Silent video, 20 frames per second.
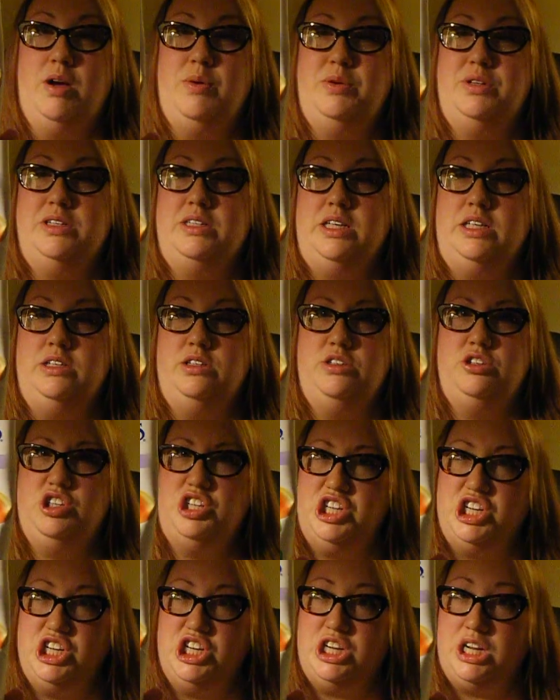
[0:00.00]
wouldn't say it's
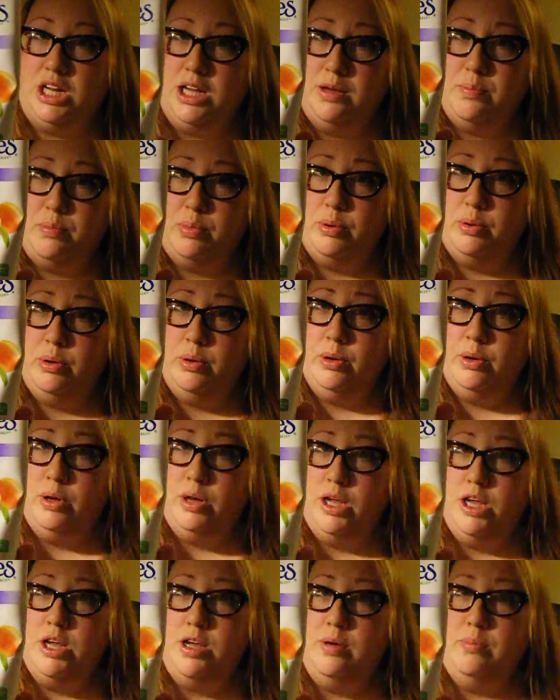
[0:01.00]
cheap,
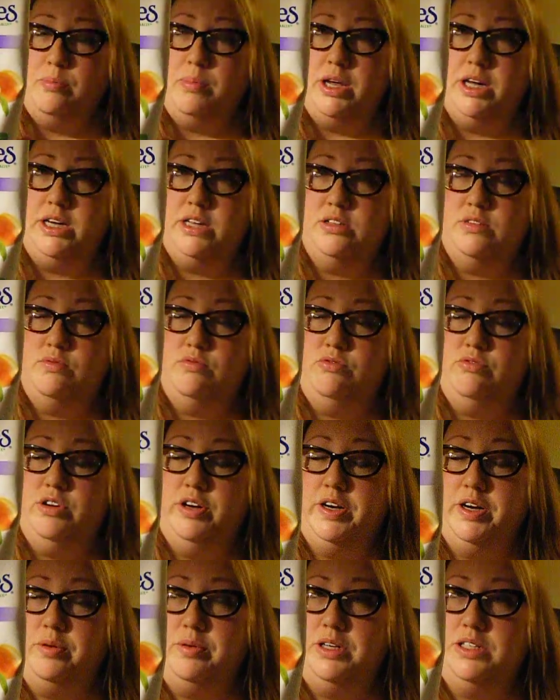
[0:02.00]
but it's
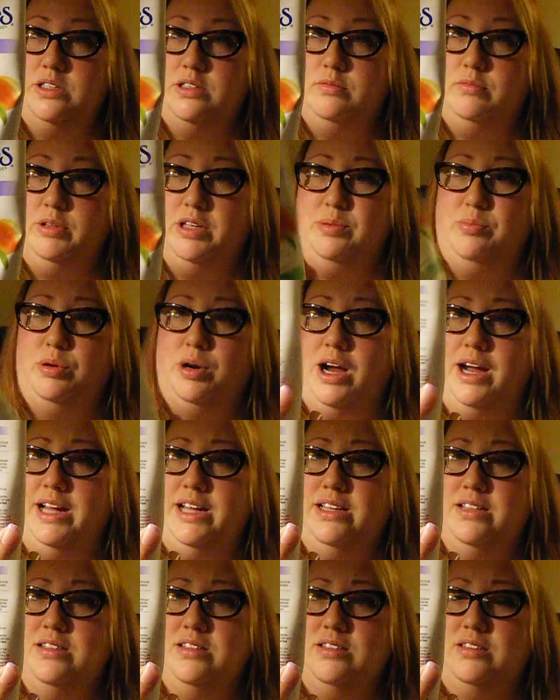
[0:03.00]
very reasonably
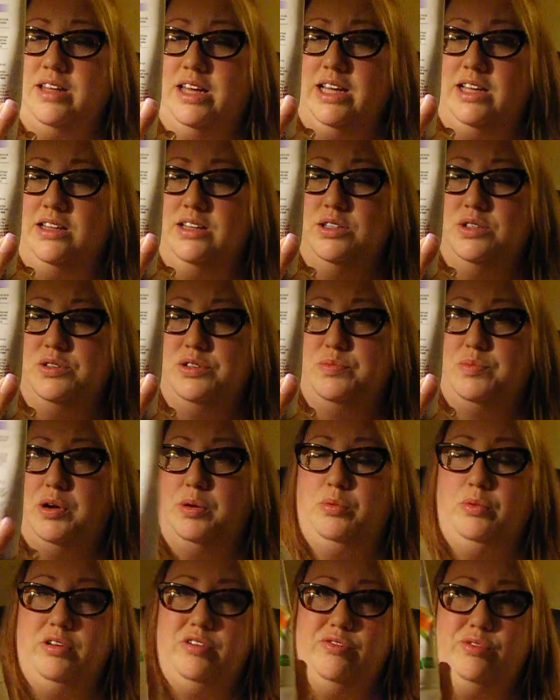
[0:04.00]
priced. Like, this is
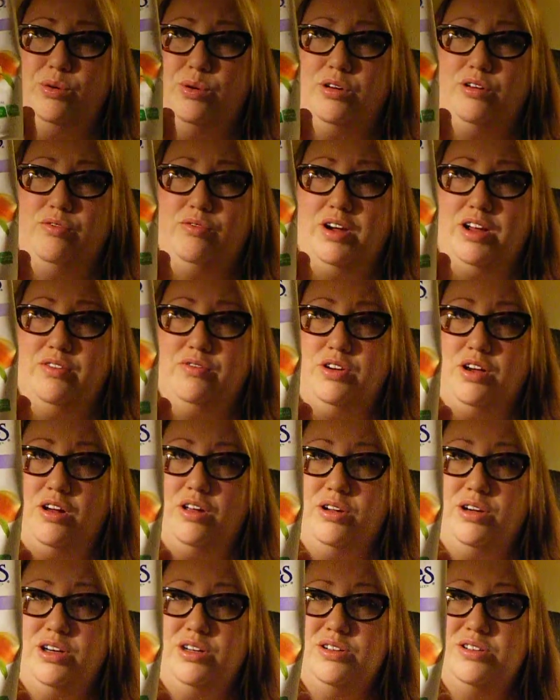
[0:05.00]
probably $4 or
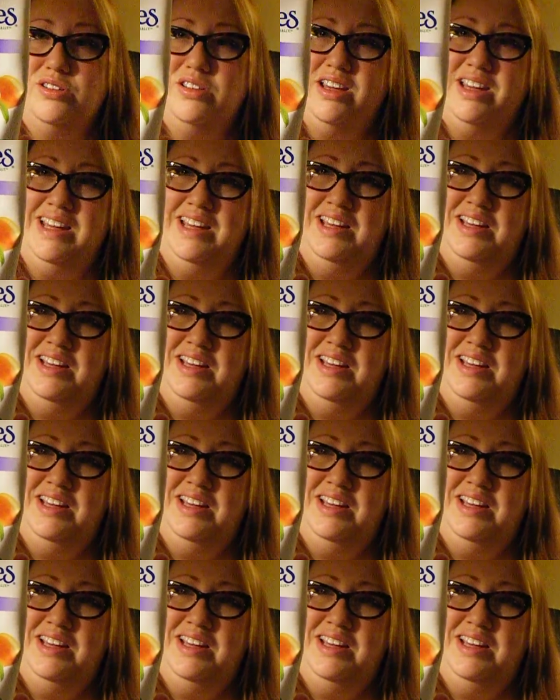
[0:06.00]
$5.